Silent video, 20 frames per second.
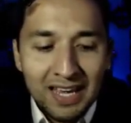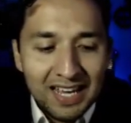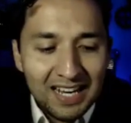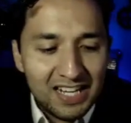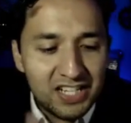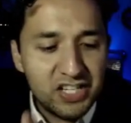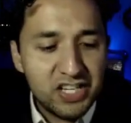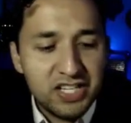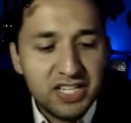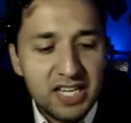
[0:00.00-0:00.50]

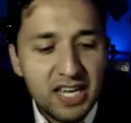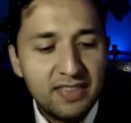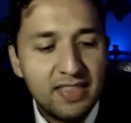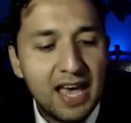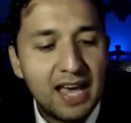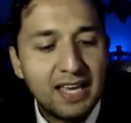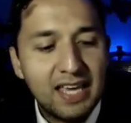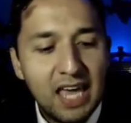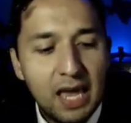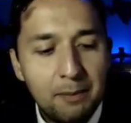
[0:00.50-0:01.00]
Let's just say
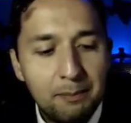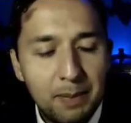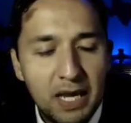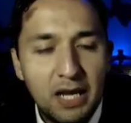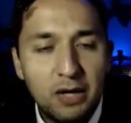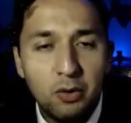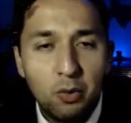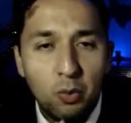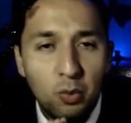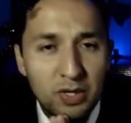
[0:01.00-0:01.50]
that
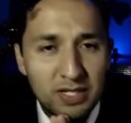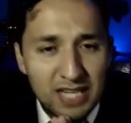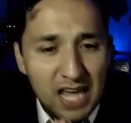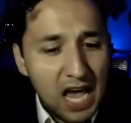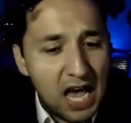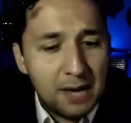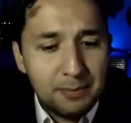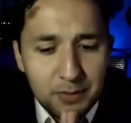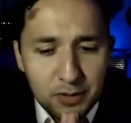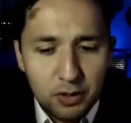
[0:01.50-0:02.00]
campaign was
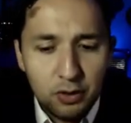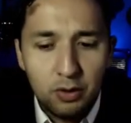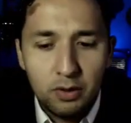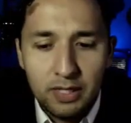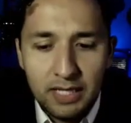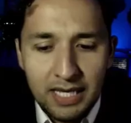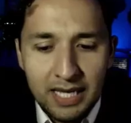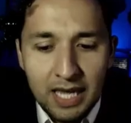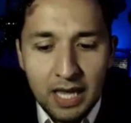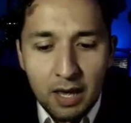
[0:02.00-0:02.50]

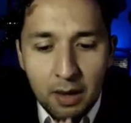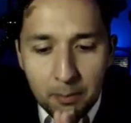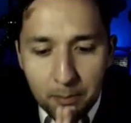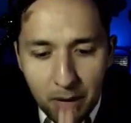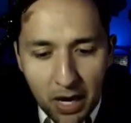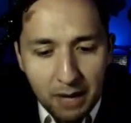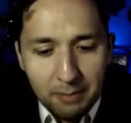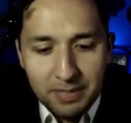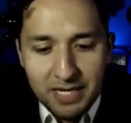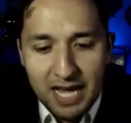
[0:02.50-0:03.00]
absolutely
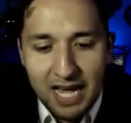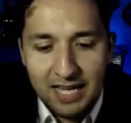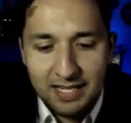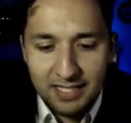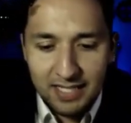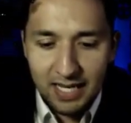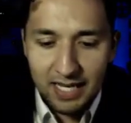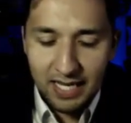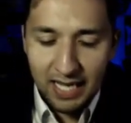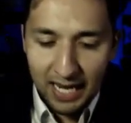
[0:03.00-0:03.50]

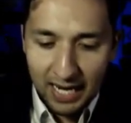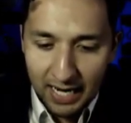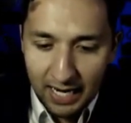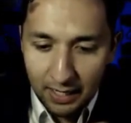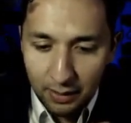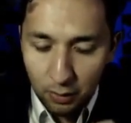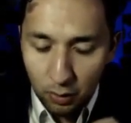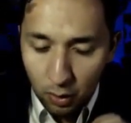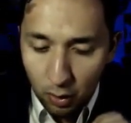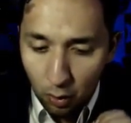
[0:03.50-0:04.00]
bombastic
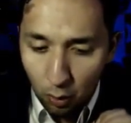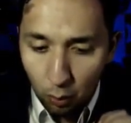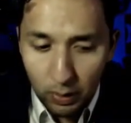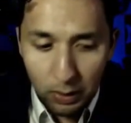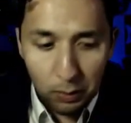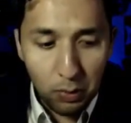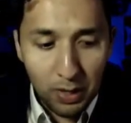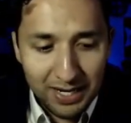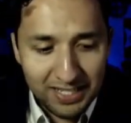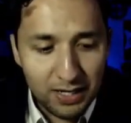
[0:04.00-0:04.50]
and we
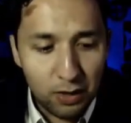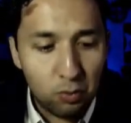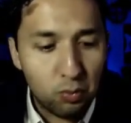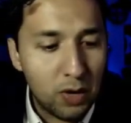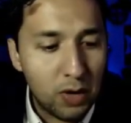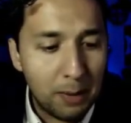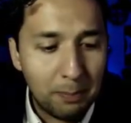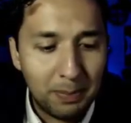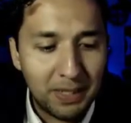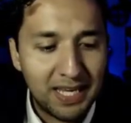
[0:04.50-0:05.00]
want to
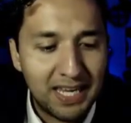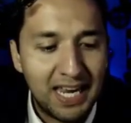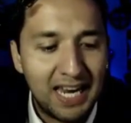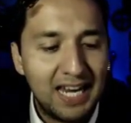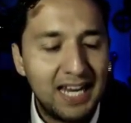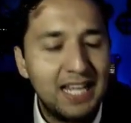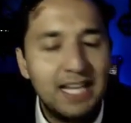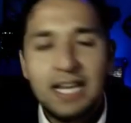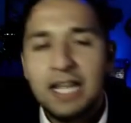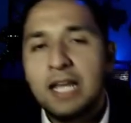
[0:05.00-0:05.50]
replicate
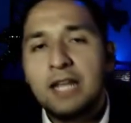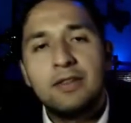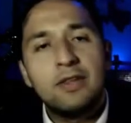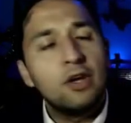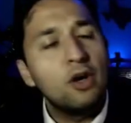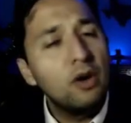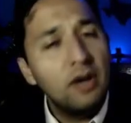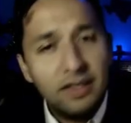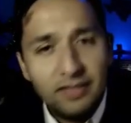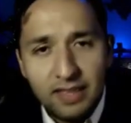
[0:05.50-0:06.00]
it. And the
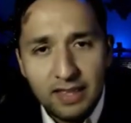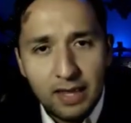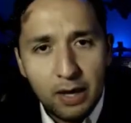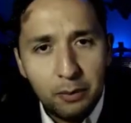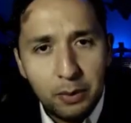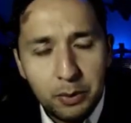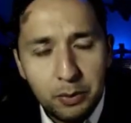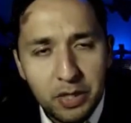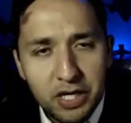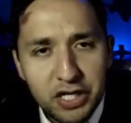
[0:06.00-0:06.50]
only thing that
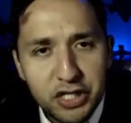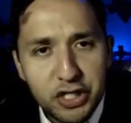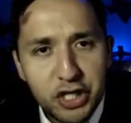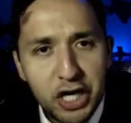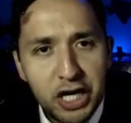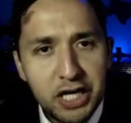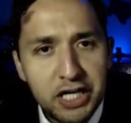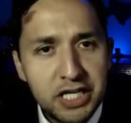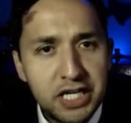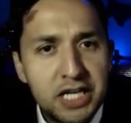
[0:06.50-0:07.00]
we want to
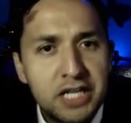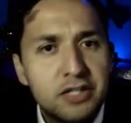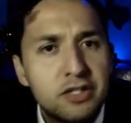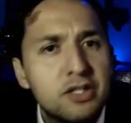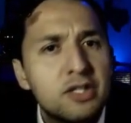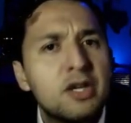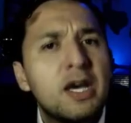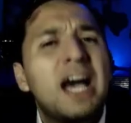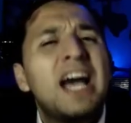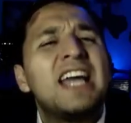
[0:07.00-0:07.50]
change is
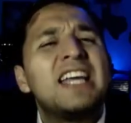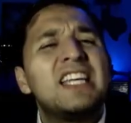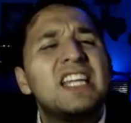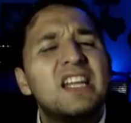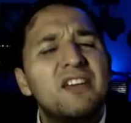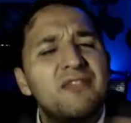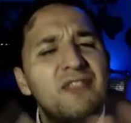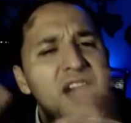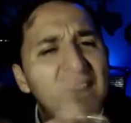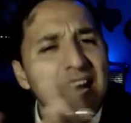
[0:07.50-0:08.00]
to
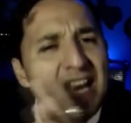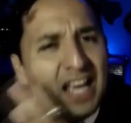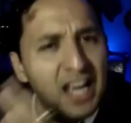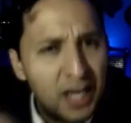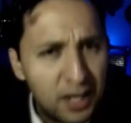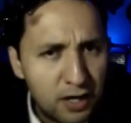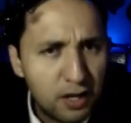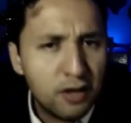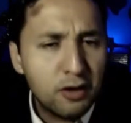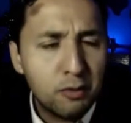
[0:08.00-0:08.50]
identify
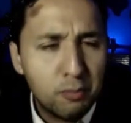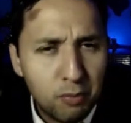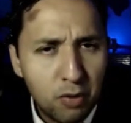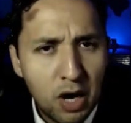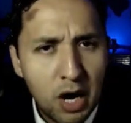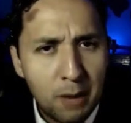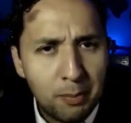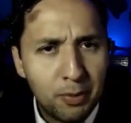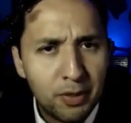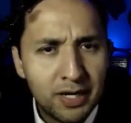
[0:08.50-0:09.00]
another
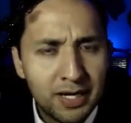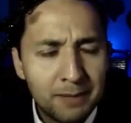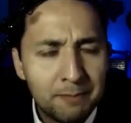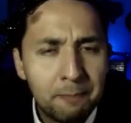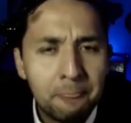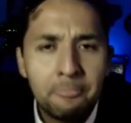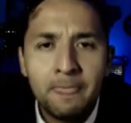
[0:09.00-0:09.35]
property.